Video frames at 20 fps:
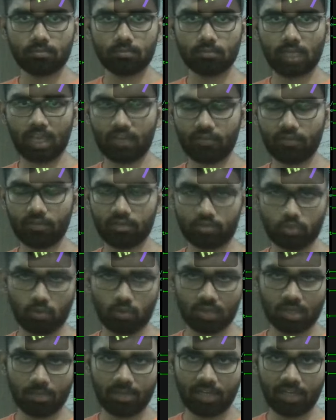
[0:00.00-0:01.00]
I first
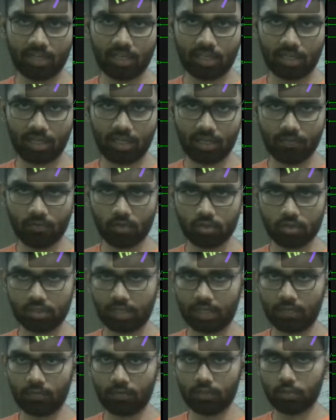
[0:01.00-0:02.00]
do a completing read, of course,
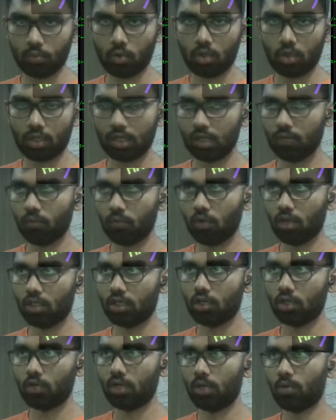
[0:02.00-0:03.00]
like which one vault
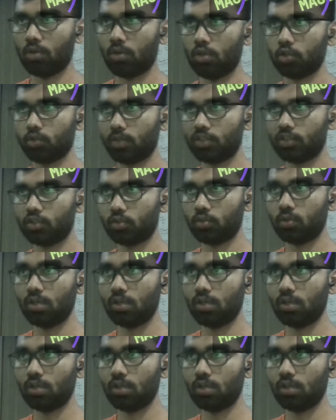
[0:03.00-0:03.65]
do I want to switch to.